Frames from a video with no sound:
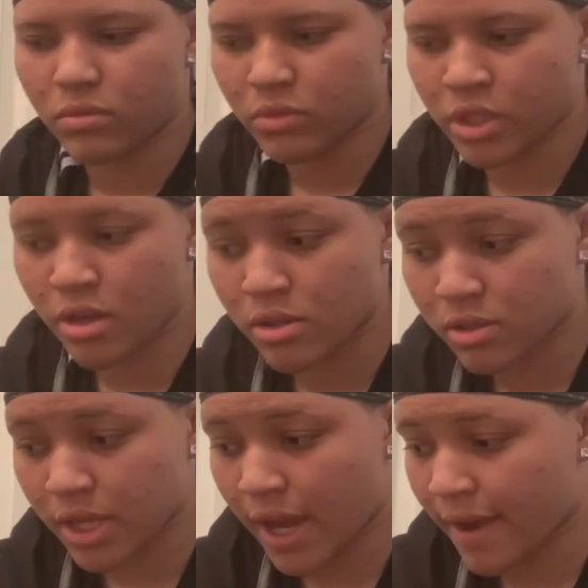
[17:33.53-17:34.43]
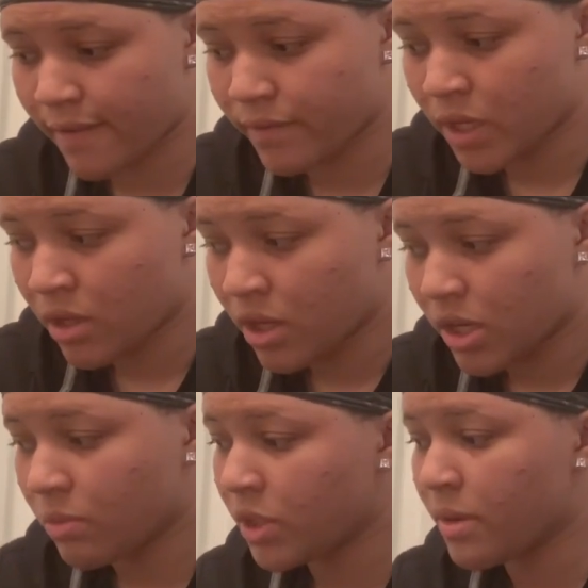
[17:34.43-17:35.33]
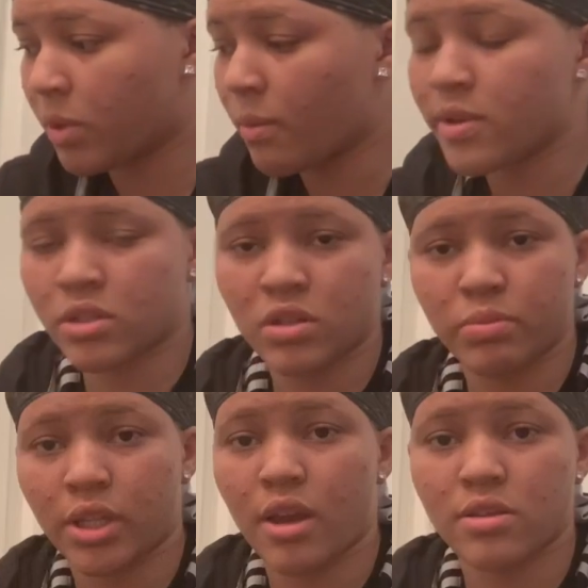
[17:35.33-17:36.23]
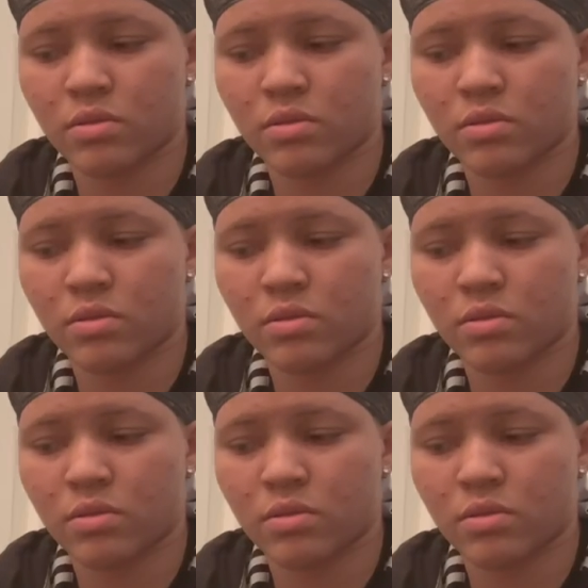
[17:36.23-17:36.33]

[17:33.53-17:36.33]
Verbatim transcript: because I I mean Beaumont's a good place.